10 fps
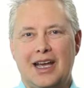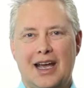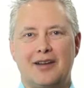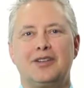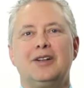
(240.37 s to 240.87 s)

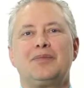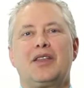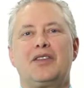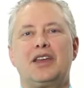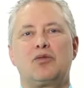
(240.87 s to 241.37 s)
have
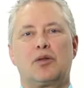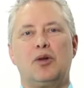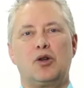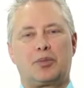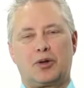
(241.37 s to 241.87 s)
the
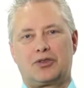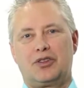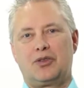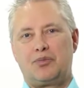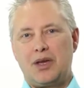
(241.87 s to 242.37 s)
remote
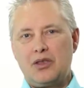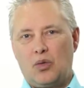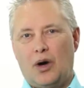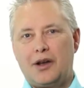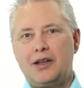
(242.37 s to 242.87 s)
person be the
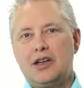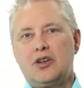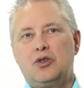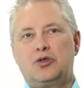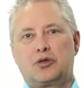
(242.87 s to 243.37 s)
one
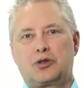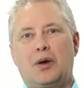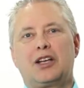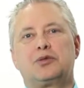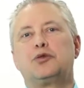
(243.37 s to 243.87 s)
who's
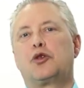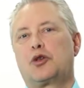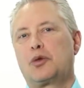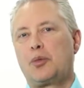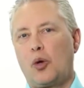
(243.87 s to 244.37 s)
responsible for
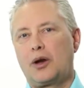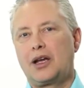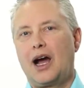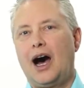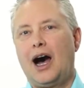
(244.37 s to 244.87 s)
the
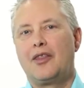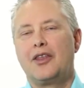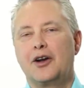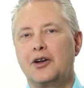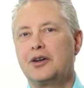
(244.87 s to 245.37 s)
reporting on
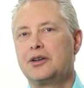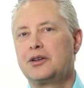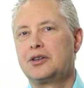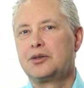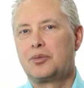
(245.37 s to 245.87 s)
their
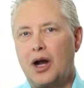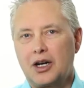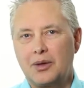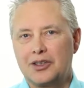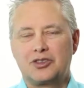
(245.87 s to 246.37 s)

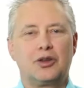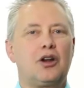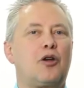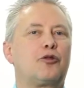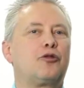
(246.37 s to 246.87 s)
progress. So
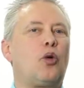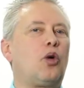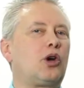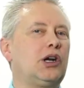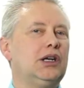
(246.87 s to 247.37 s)
there are
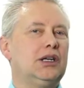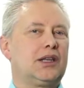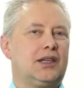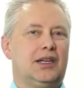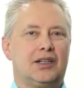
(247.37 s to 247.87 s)
four
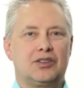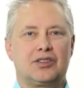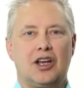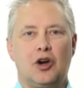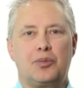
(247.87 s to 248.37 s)

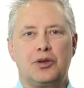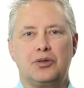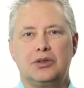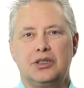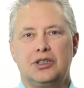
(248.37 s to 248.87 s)
things to help
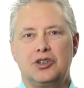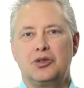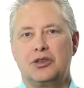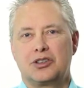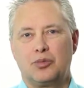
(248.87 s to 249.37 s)
you
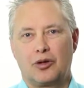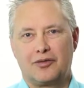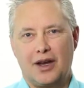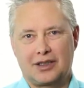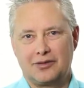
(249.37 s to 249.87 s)
do this more
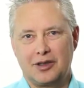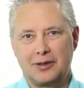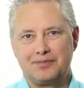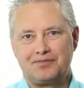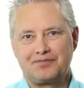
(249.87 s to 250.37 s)
effectively.